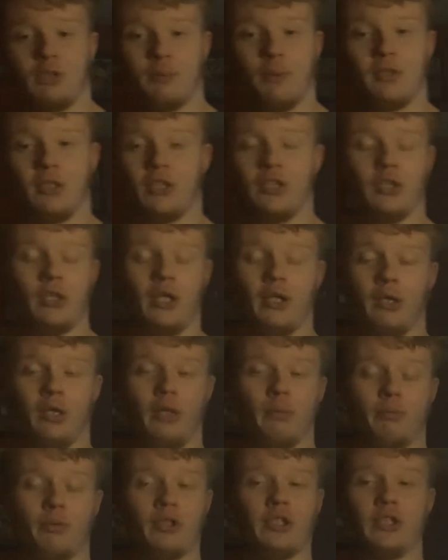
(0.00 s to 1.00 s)
probably not uh,
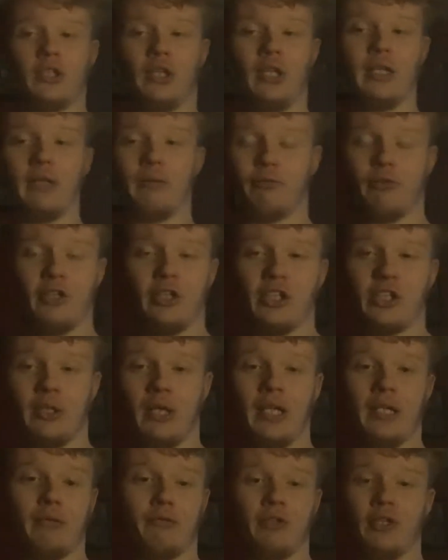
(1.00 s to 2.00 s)
probably not anything
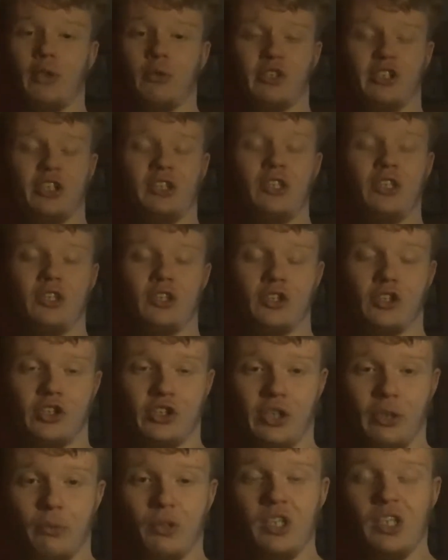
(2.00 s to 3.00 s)
anything else he needed.
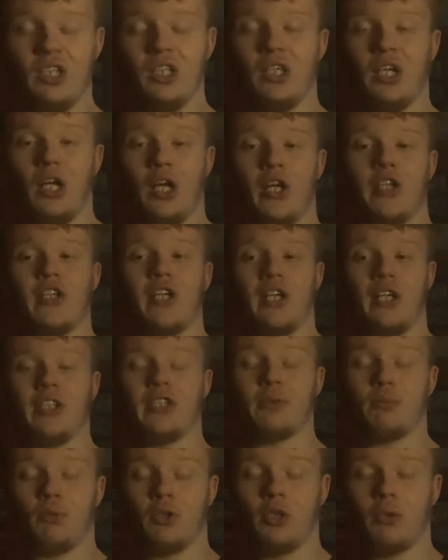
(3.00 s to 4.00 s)
So uh, yeah, he
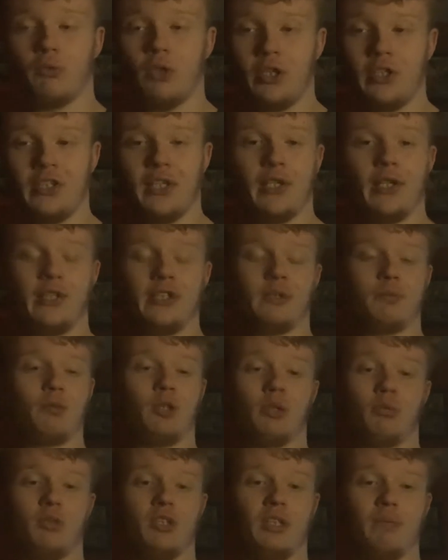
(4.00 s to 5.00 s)
didn't want to yeah he didn't
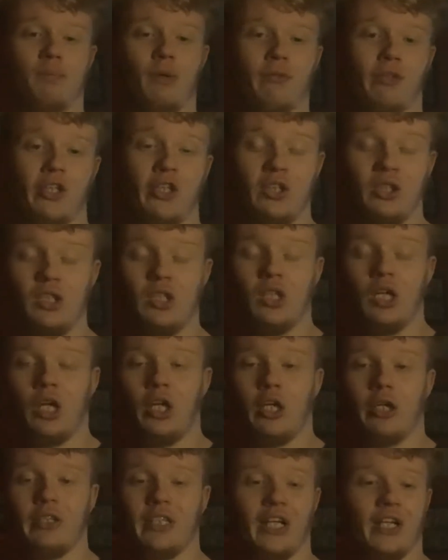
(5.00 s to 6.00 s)
want to really bother
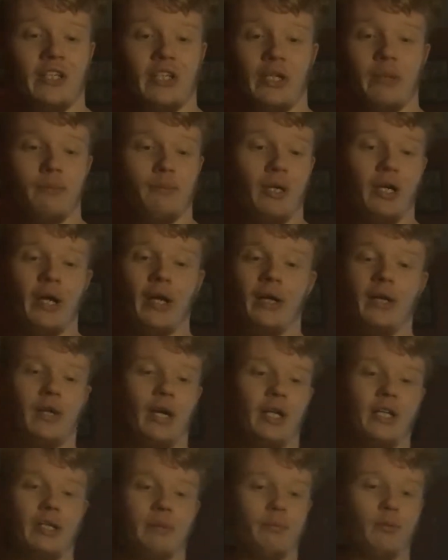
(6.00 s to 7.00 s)
uh, getting uh,
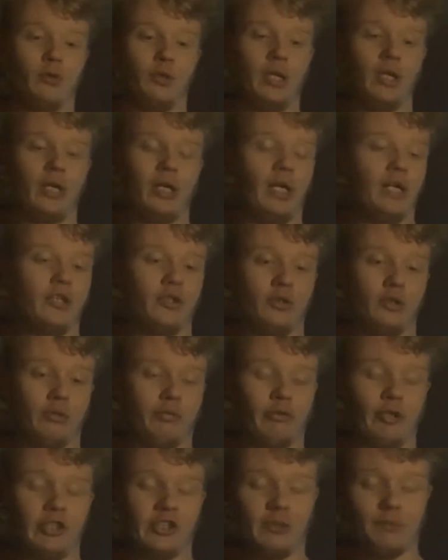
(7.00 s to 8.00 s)
any any uh, any other
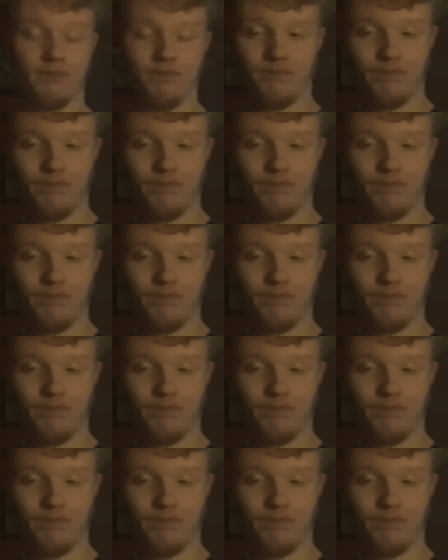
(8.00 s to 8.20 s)
things.